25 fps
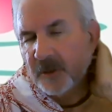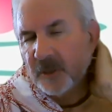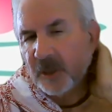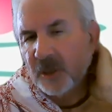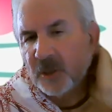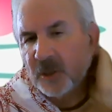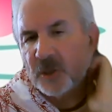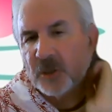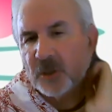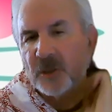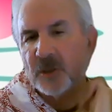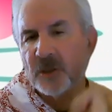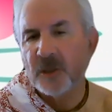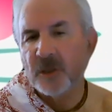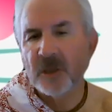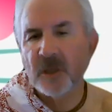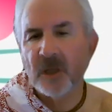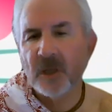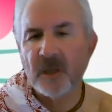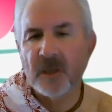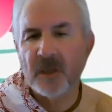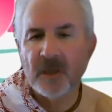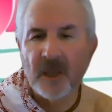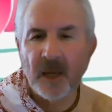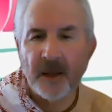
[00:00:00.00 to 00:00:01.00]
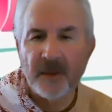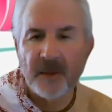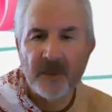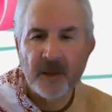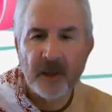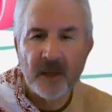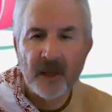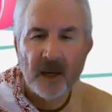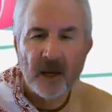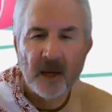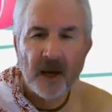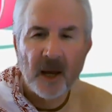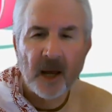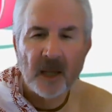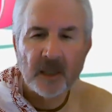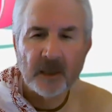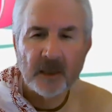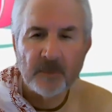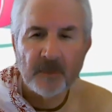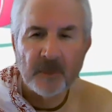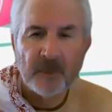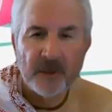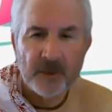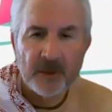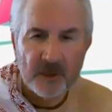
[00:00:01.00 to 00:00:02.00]
teaches that the
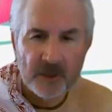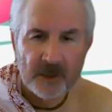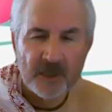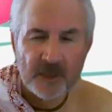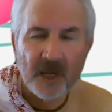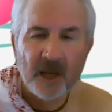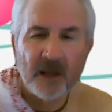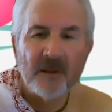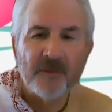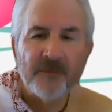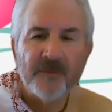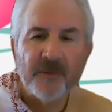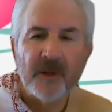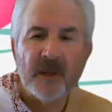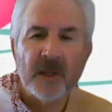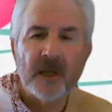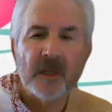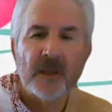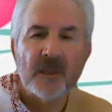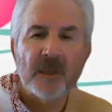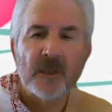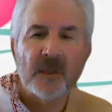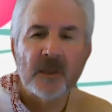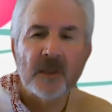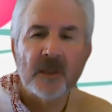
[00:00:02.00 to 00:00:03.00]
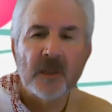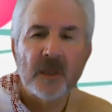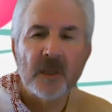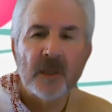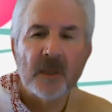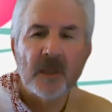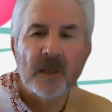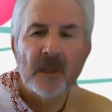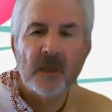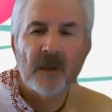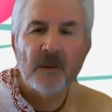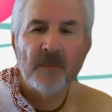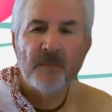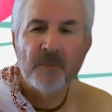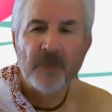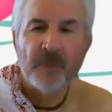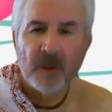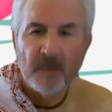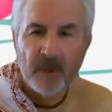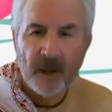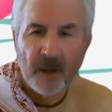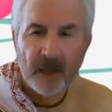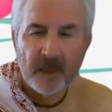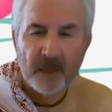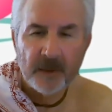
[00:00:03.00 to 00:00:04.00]
Atma, the self, is
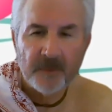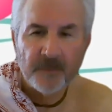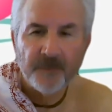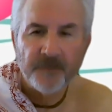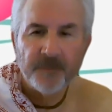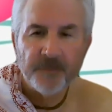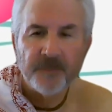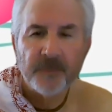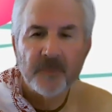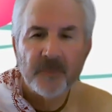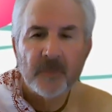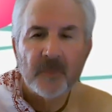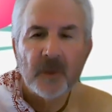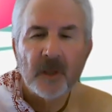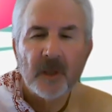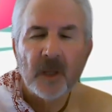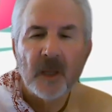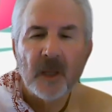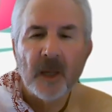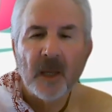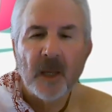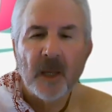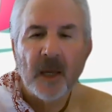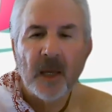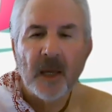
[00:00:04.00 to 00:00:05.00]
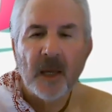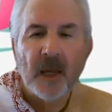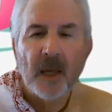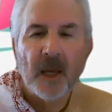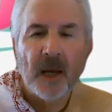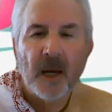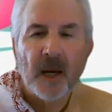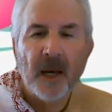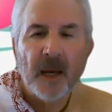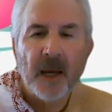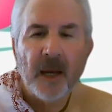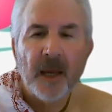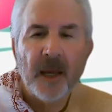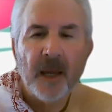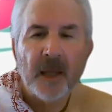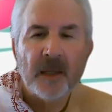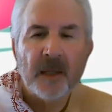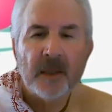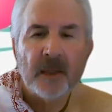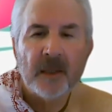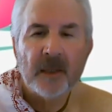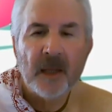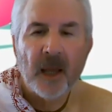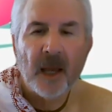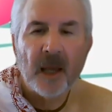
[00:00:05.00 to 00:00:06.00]
Brahman,
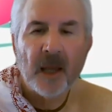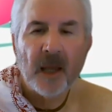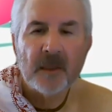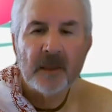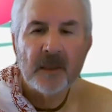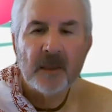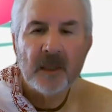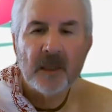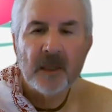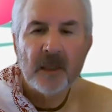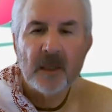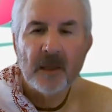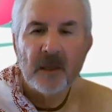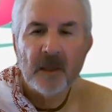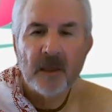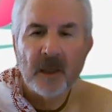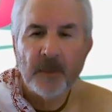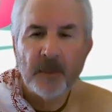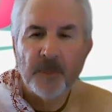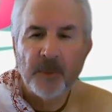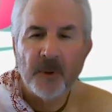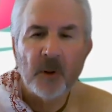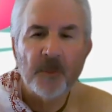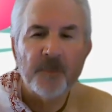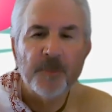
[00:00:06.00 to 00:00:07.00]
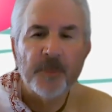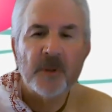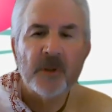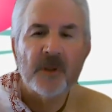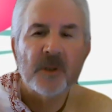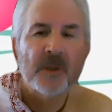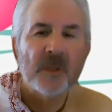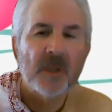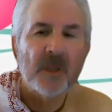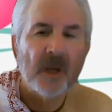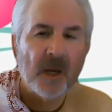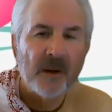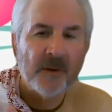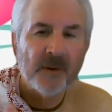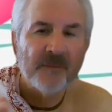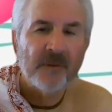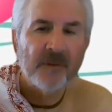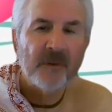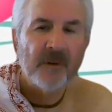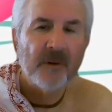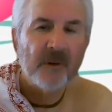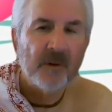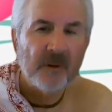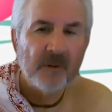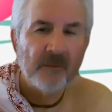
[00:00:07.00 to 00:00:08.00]
and that the purpose of
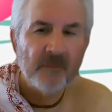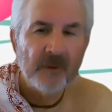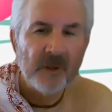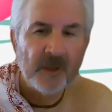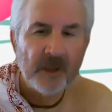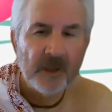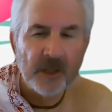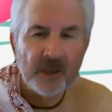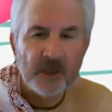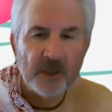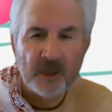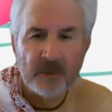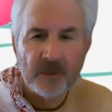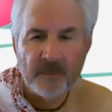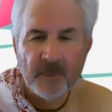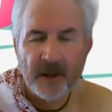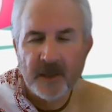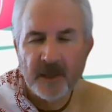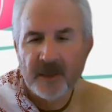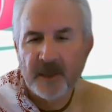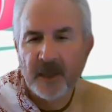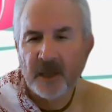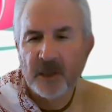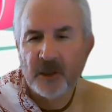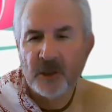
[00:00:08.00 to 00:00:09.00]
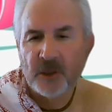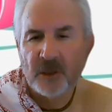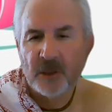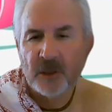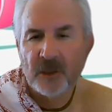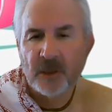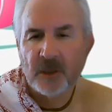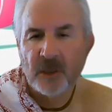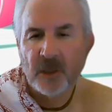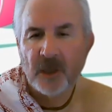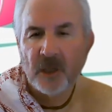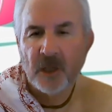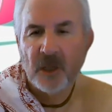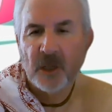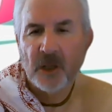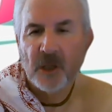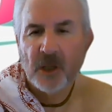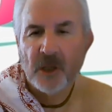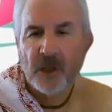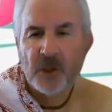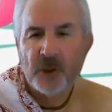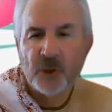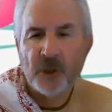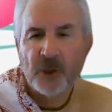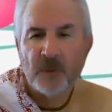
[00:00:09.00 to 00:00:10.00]
religion, meditation,
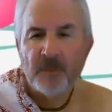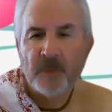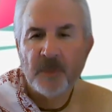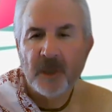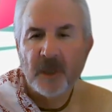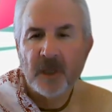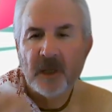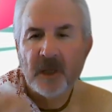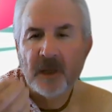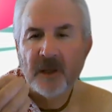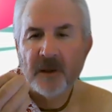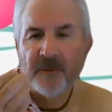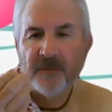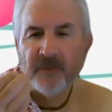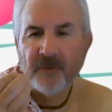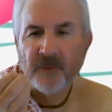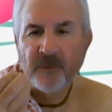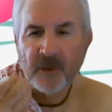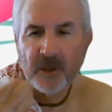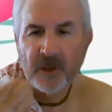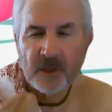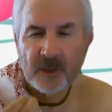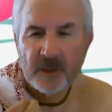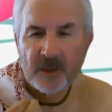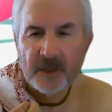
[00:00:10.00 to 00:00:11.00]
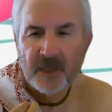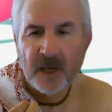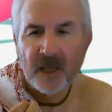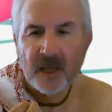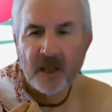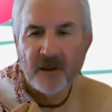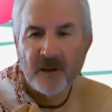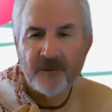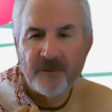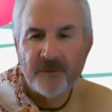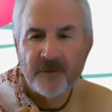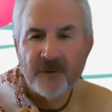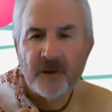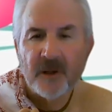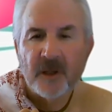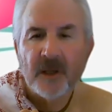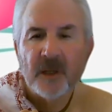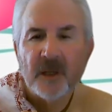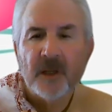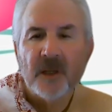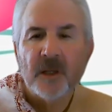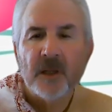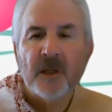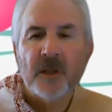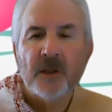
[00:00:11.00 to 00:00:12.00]
should be for the self
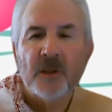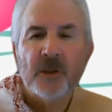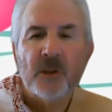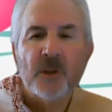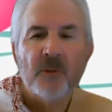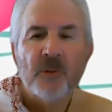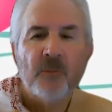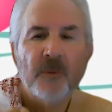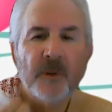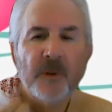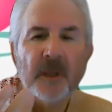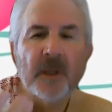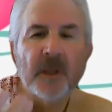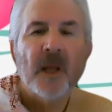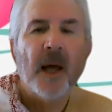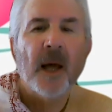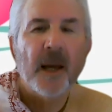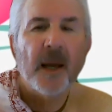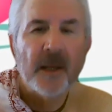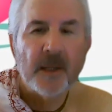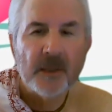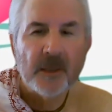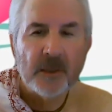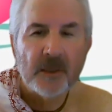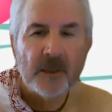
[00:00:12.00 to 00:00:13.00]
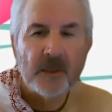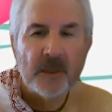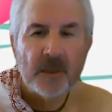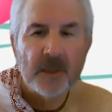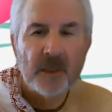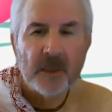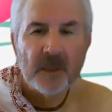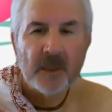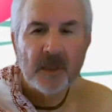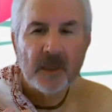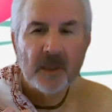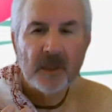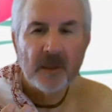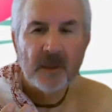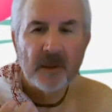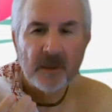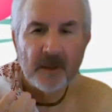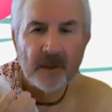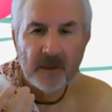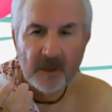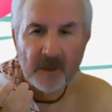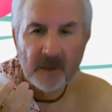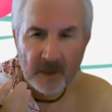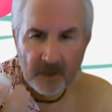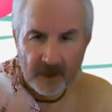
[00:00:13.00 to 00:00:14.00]
to realize
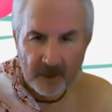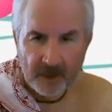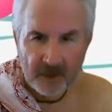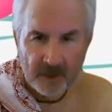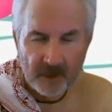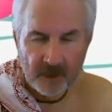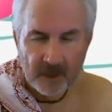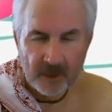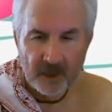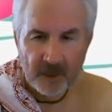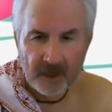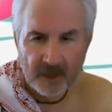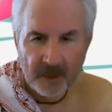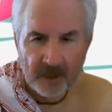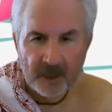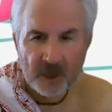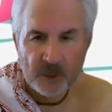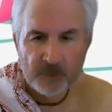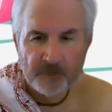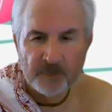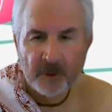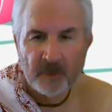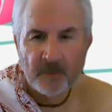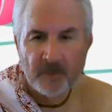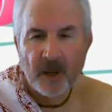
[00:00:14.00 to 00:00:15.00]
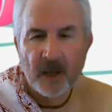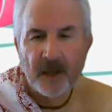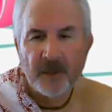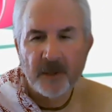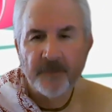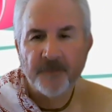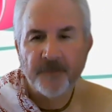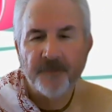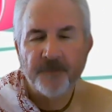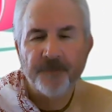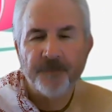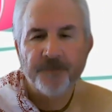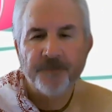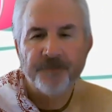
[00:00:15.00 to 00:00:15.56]
it is Brahman.